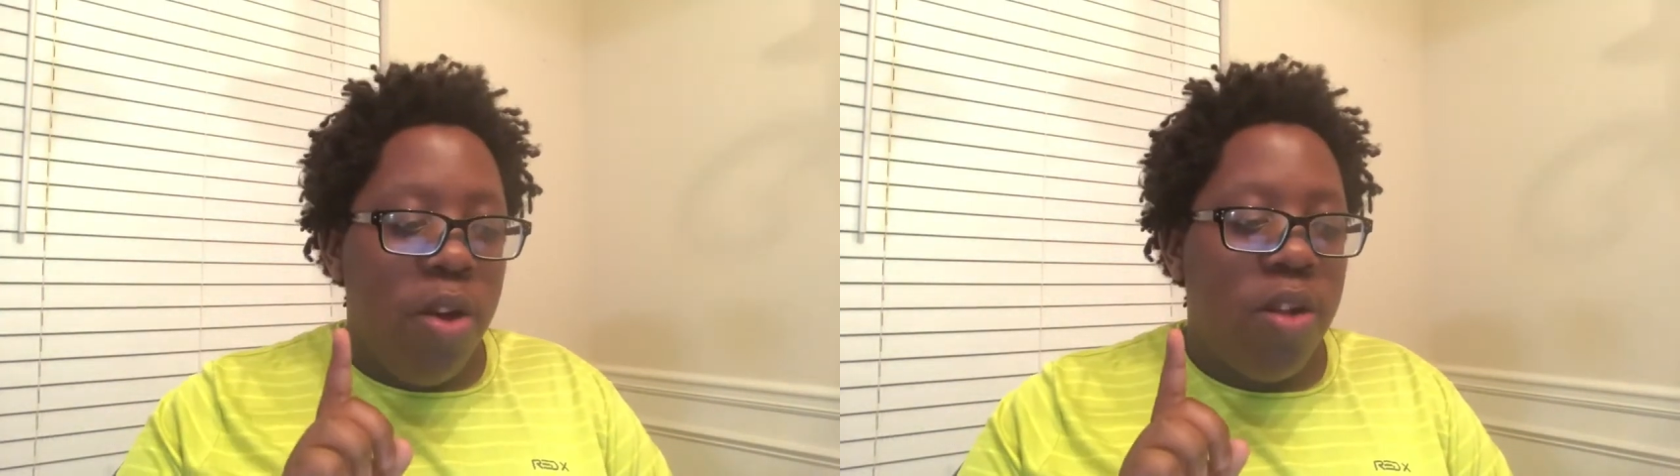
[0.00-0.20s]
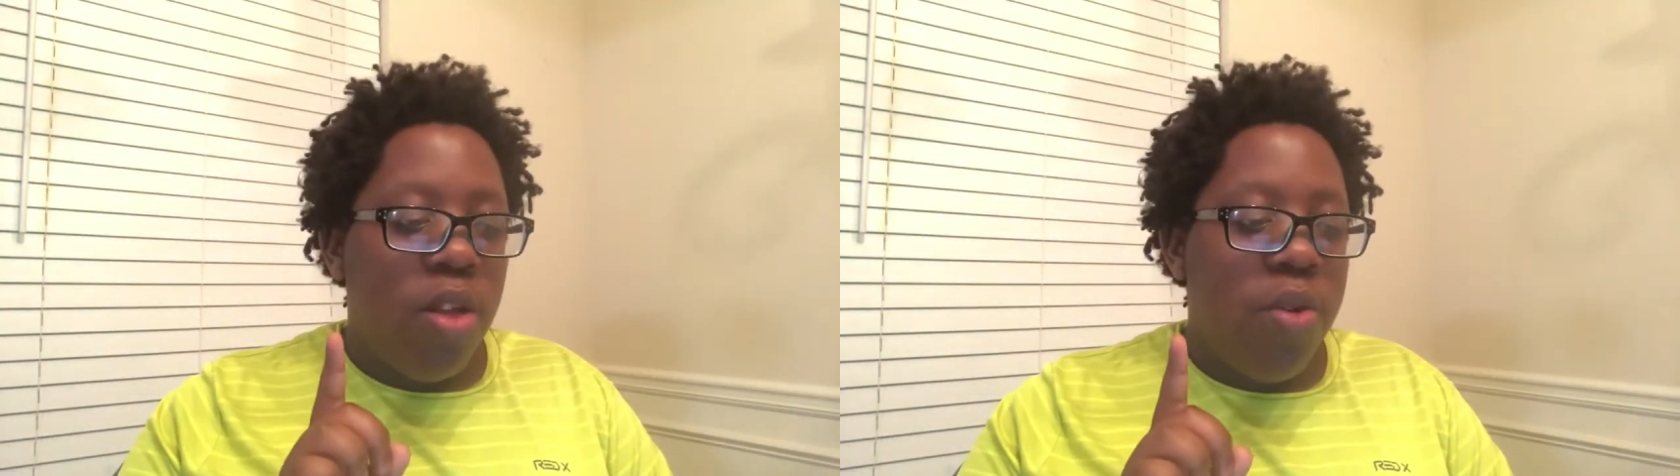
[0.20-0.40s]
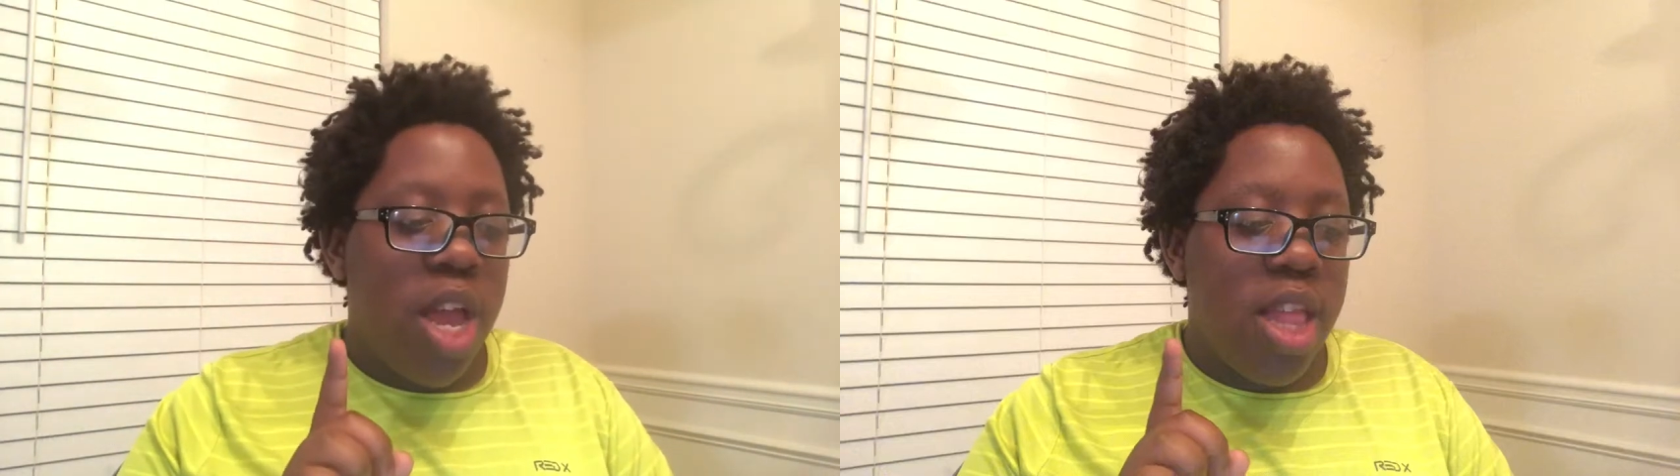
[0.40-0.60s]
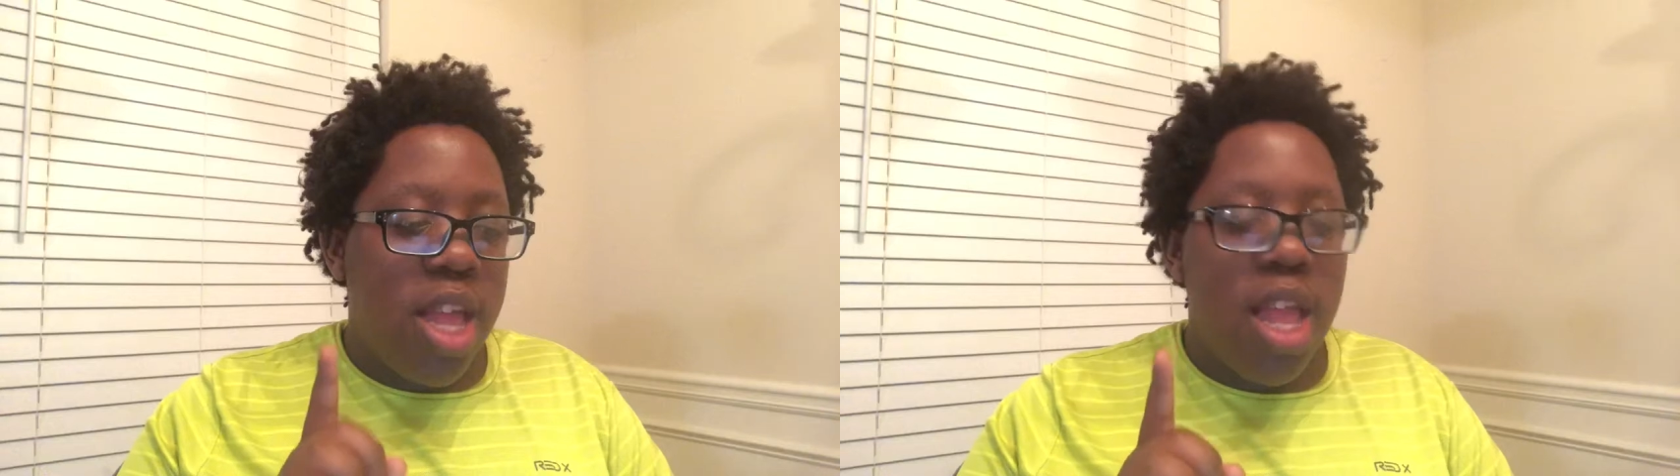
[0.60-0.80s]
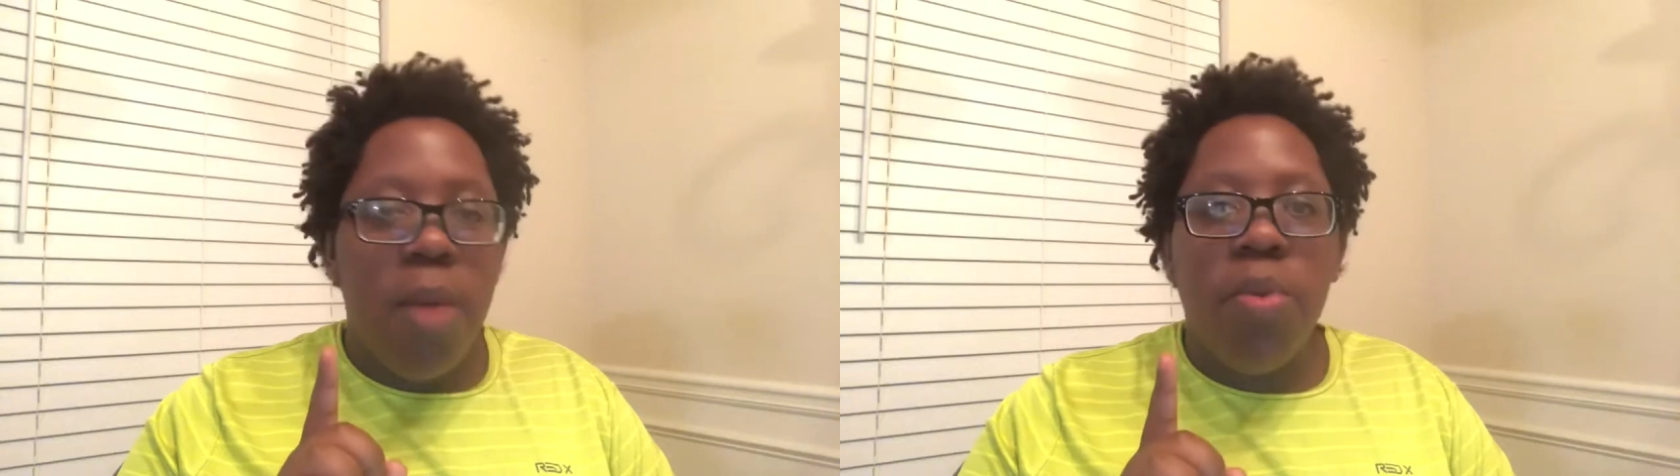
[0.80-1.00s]
burglary in
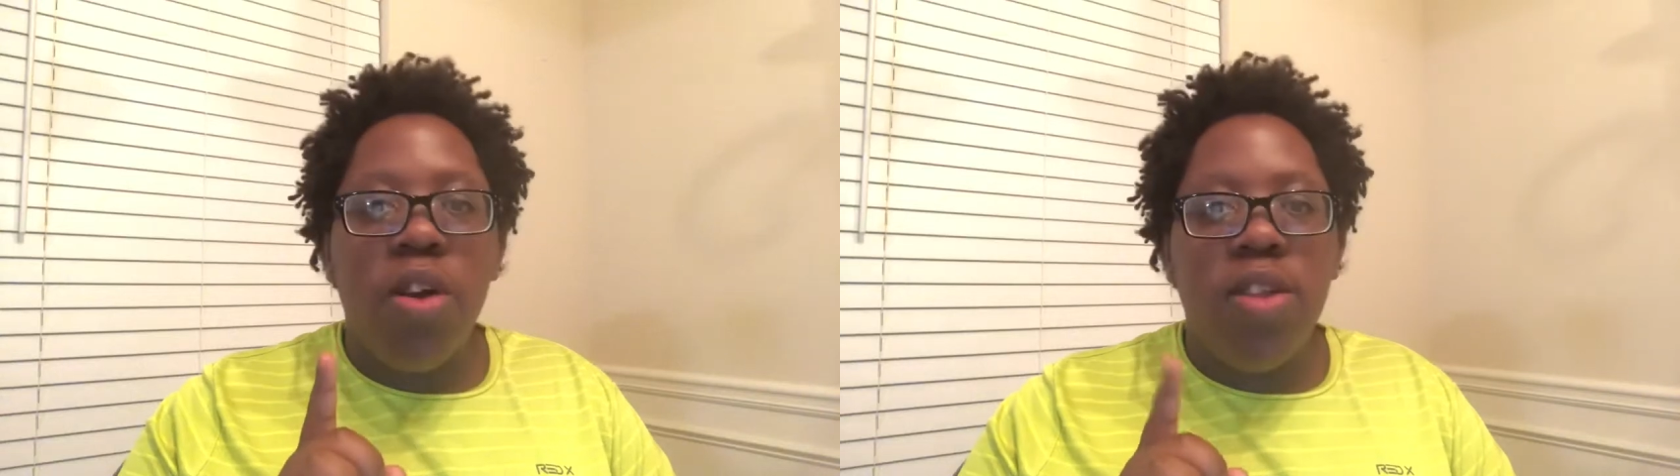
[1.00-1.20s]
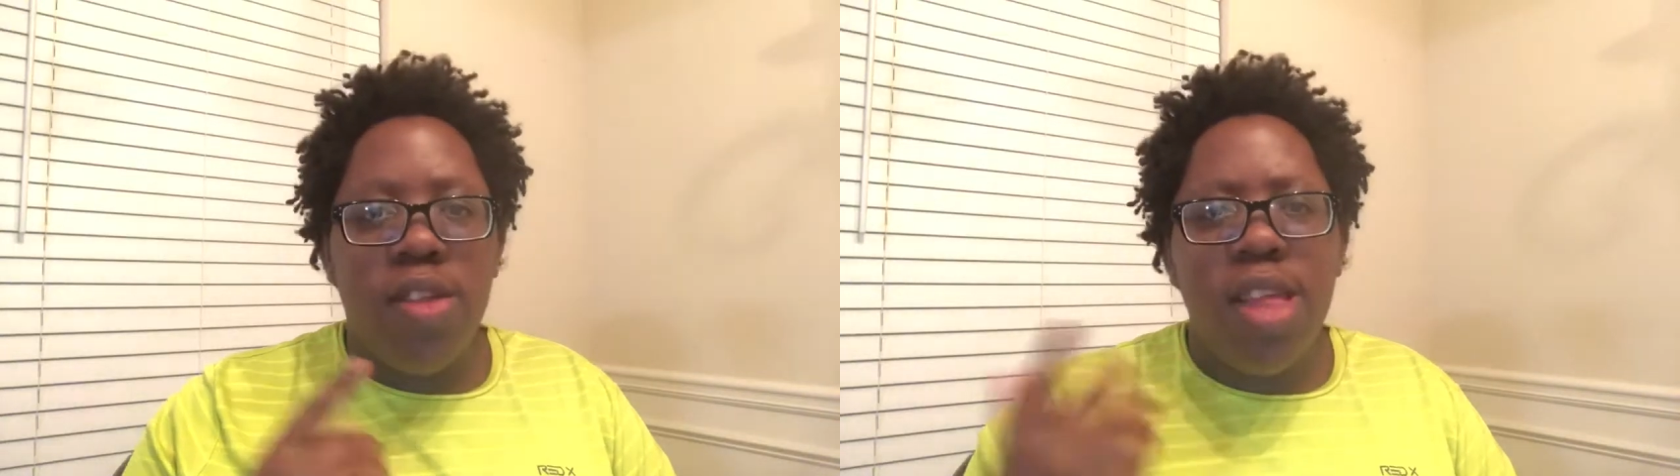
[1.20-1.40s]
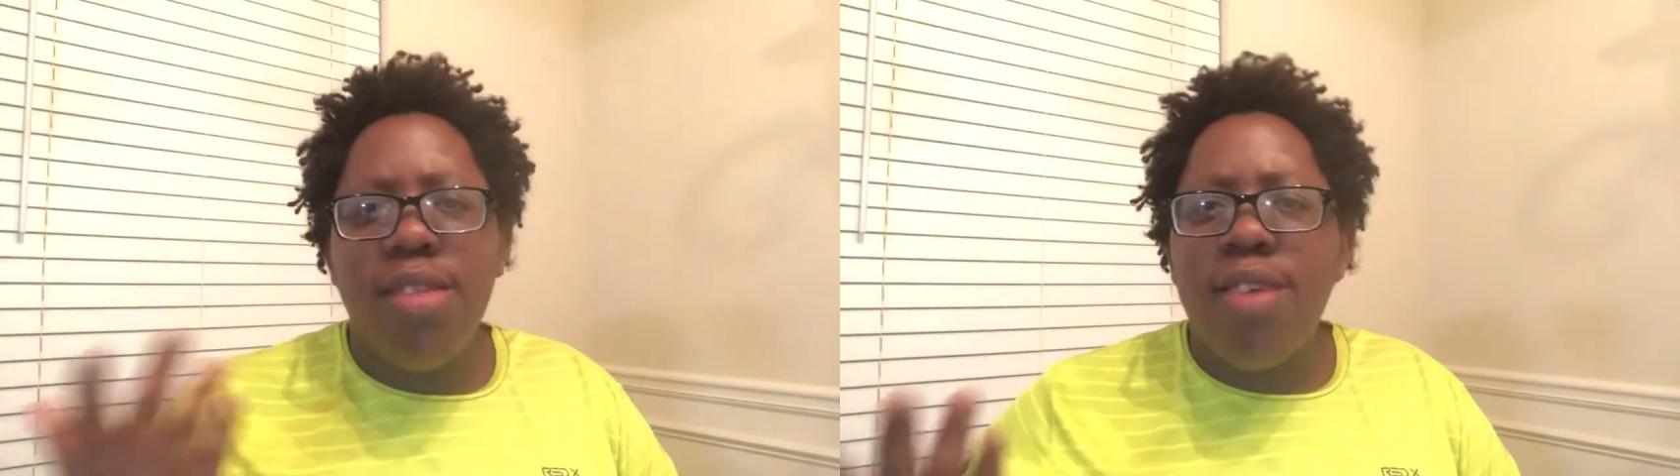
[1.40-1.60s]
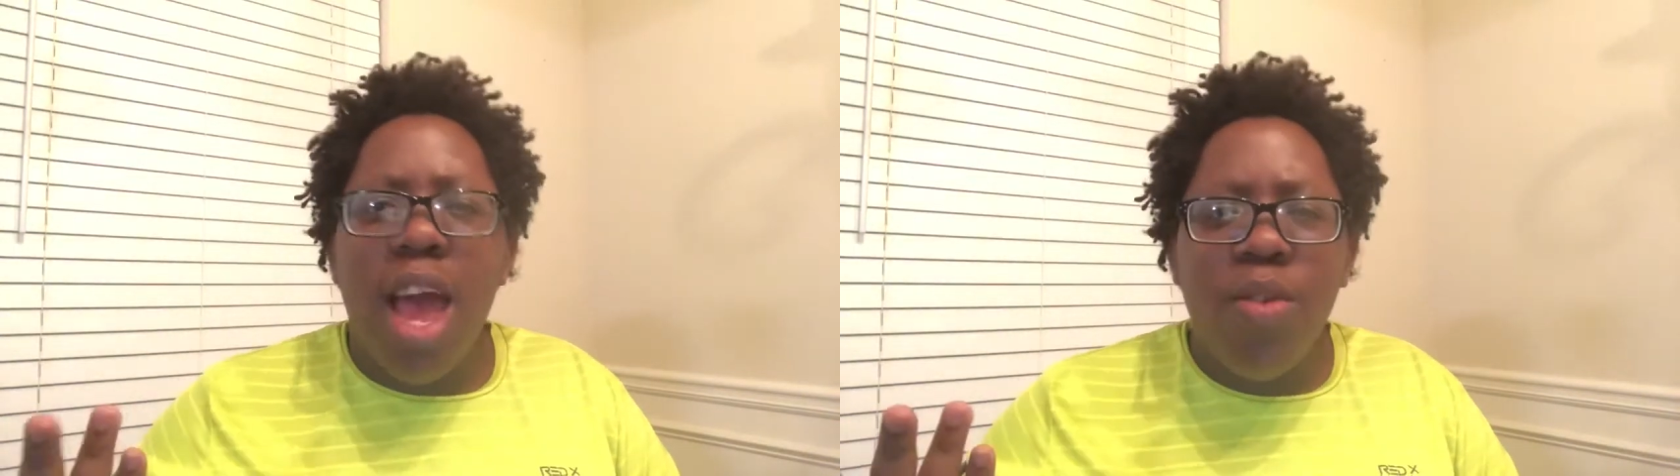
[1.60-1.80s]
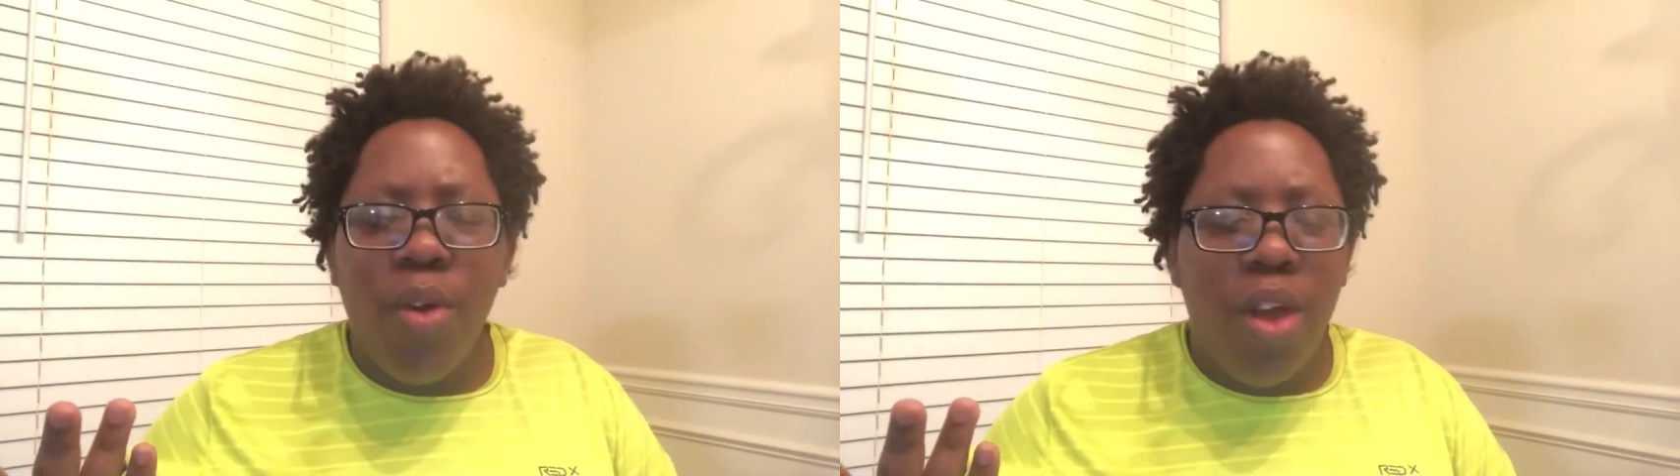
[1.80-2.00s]
the neighborhood since
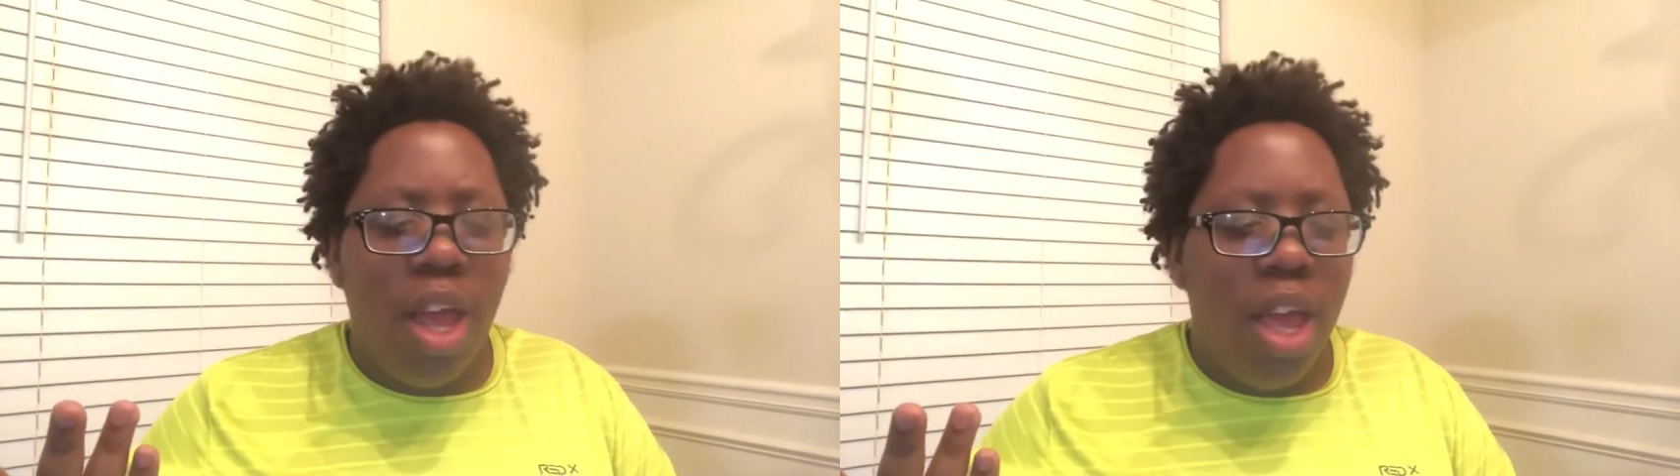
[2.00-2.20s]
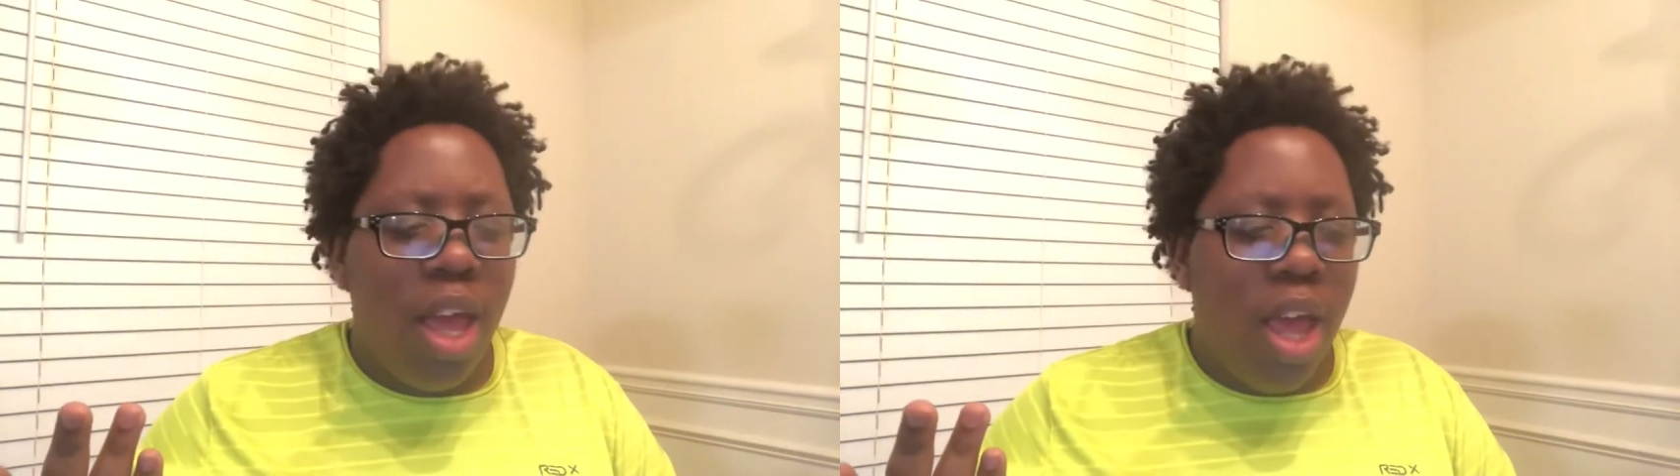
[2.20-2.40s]
January